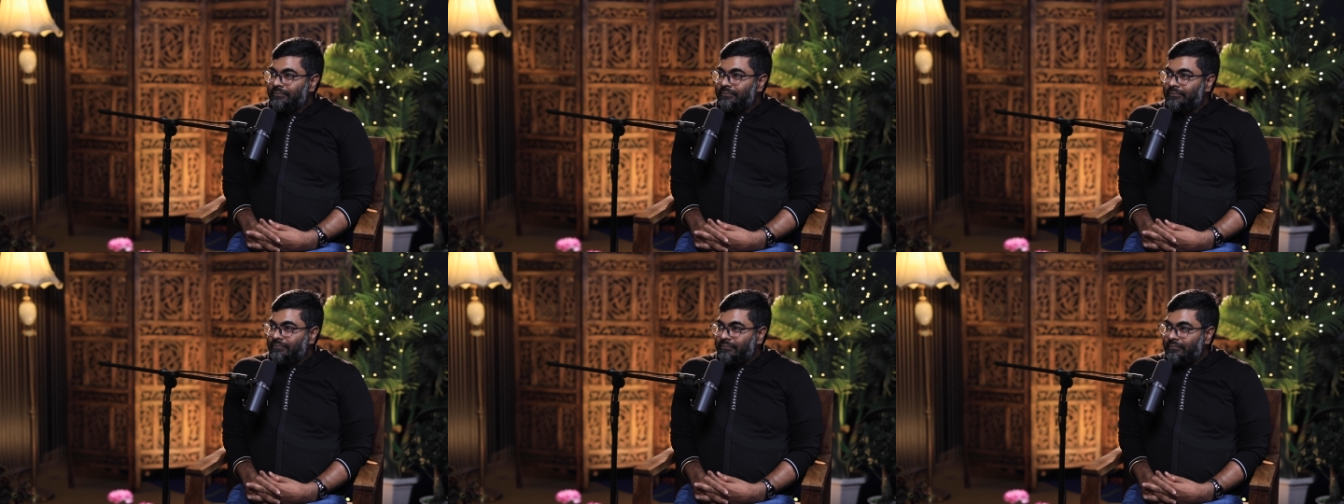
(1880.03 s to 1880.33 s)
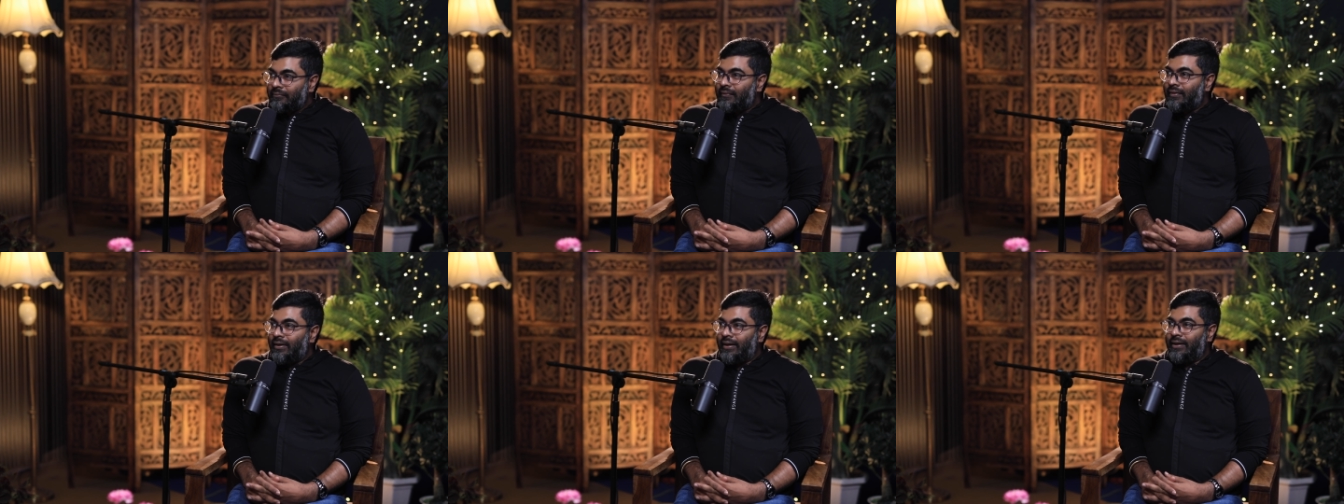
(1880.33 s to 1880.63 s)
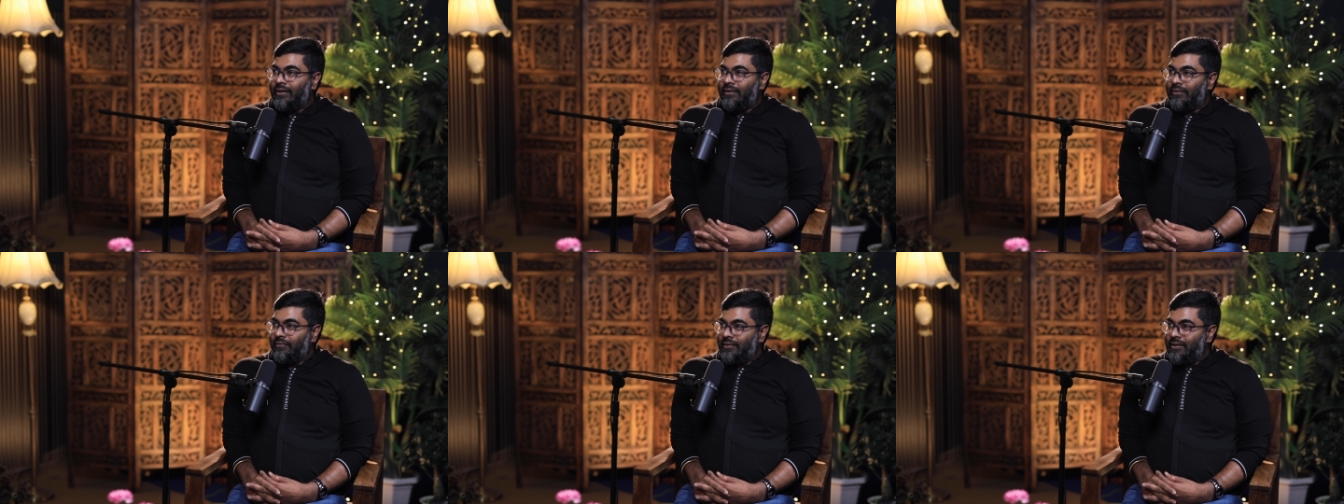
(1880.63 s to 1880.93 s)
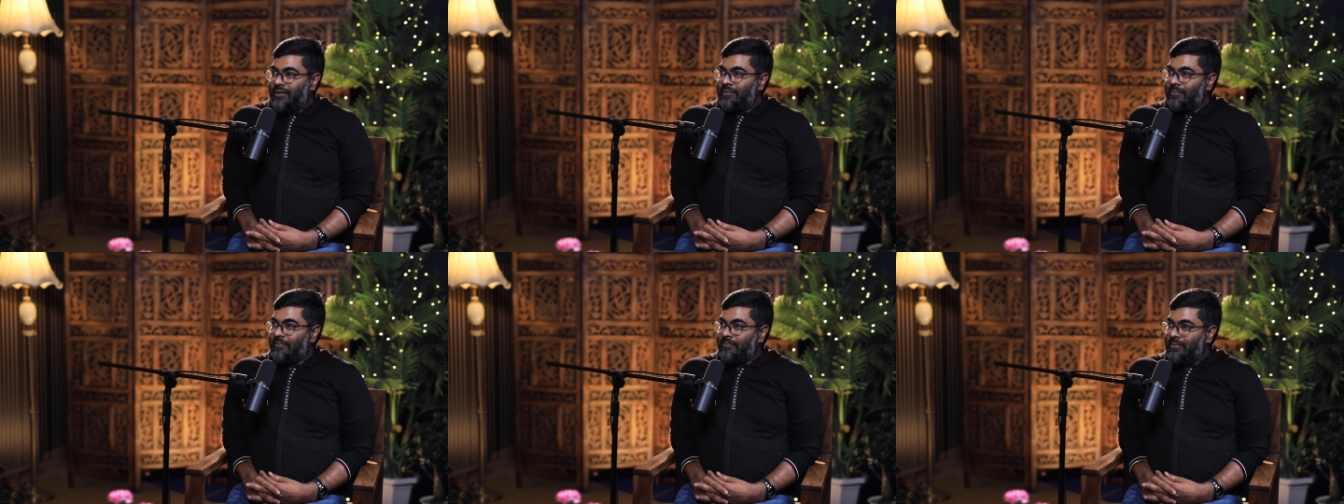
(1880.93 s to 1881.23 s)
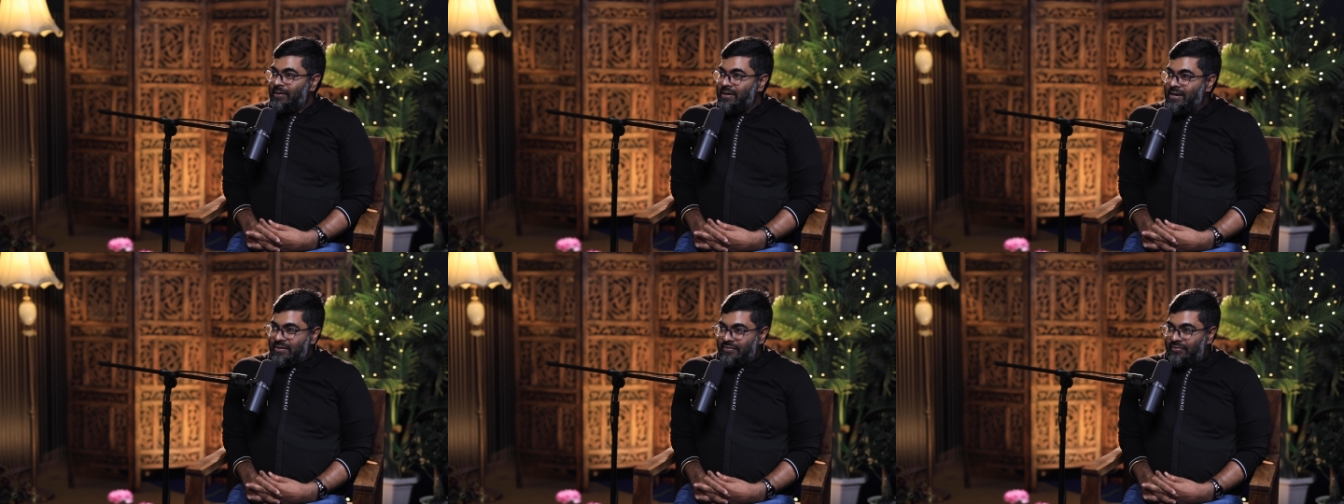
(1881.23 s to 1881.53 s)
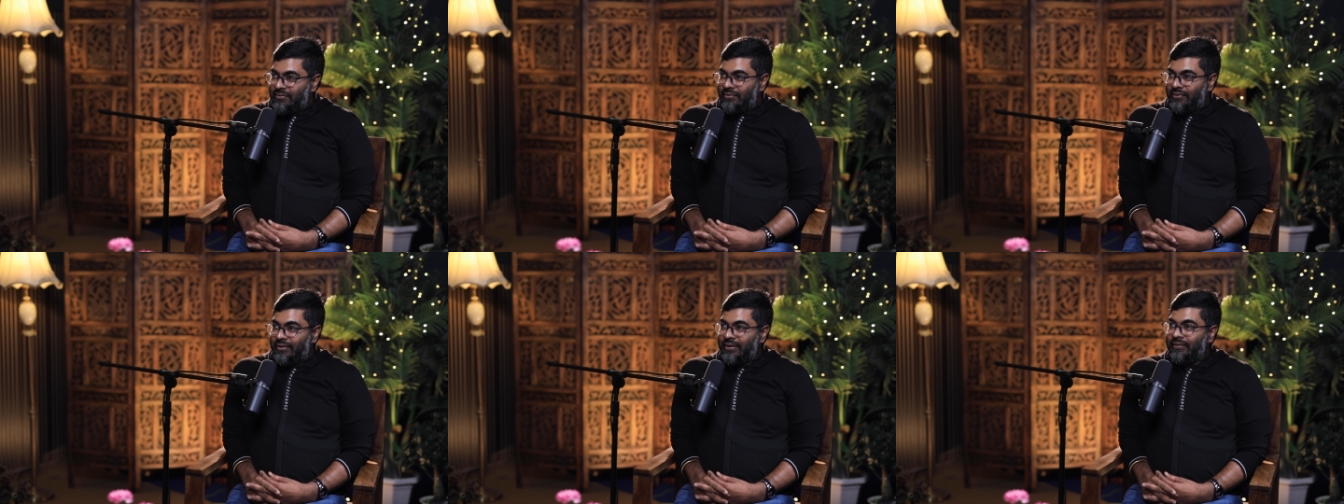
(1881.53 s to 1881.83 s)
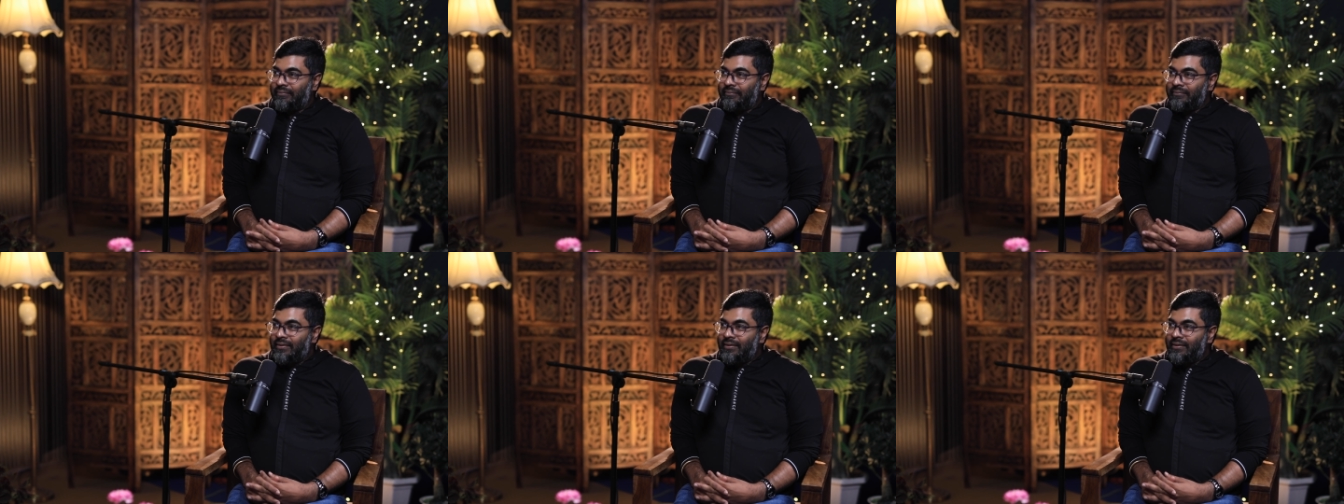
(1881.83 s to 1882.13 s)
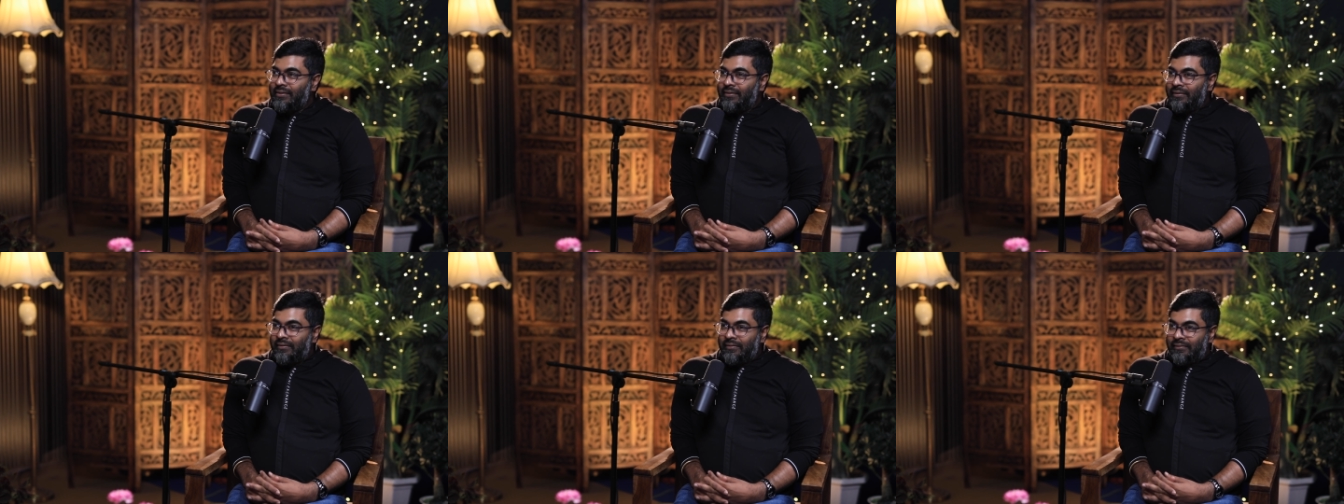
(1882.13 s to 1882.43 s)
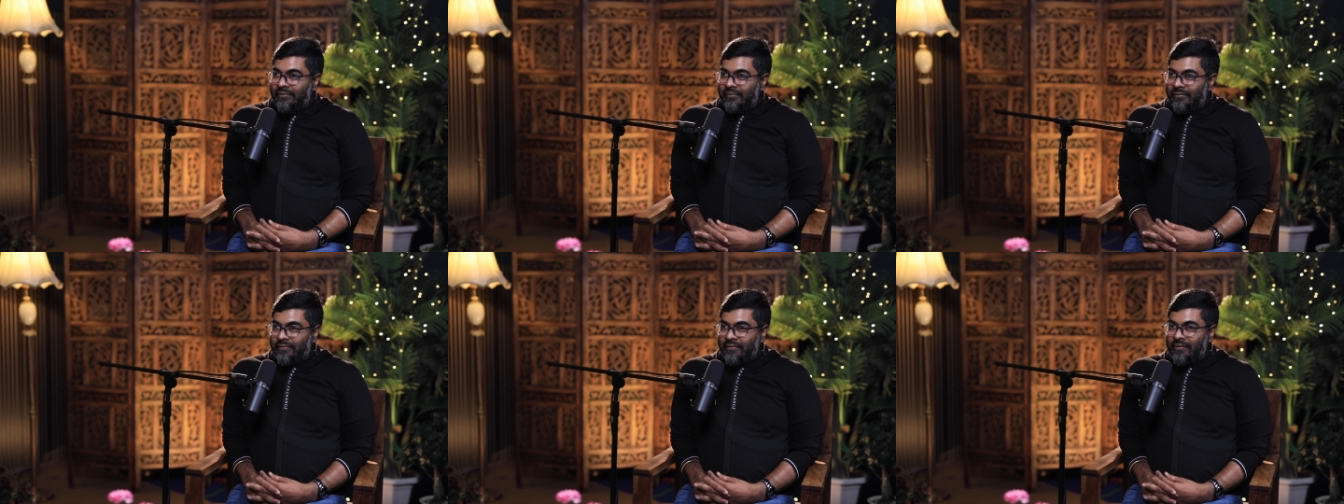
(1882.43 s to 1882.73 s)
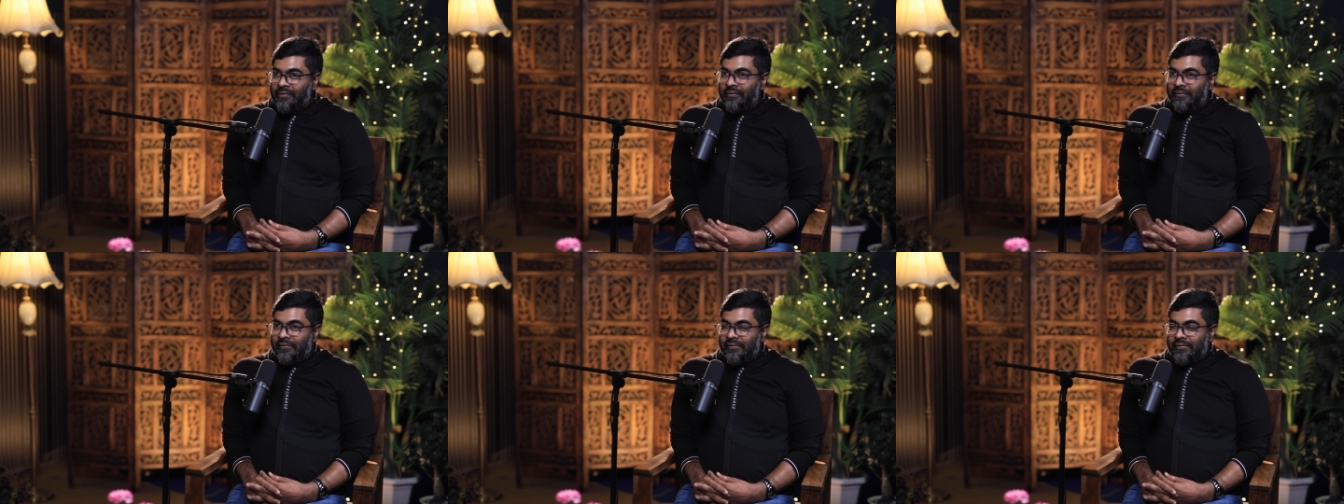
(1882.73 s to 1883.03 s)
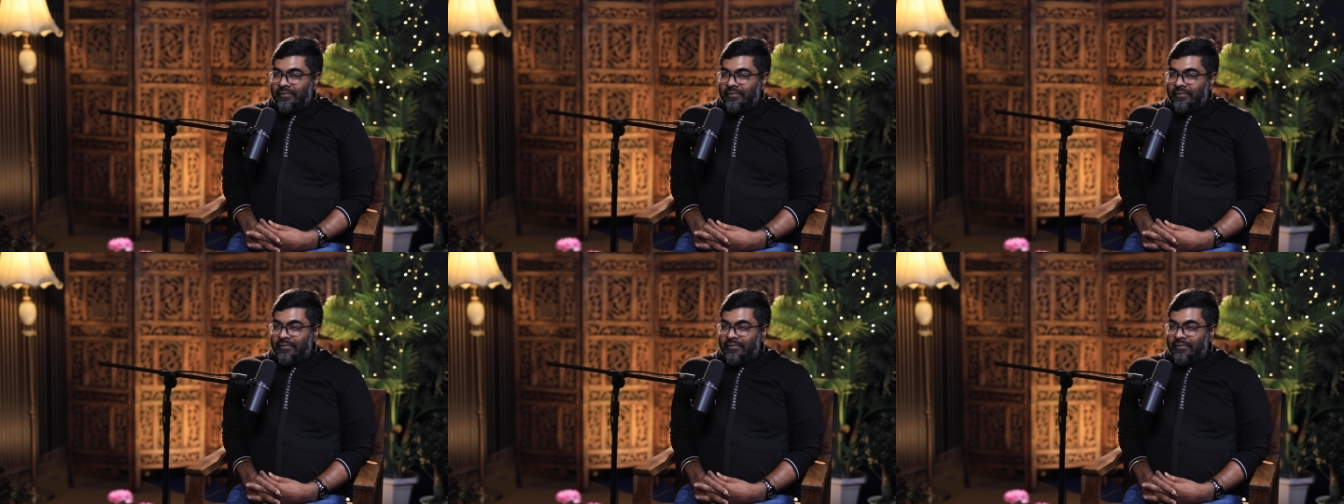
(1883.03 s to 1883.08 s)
a story building, right? You need to build a story.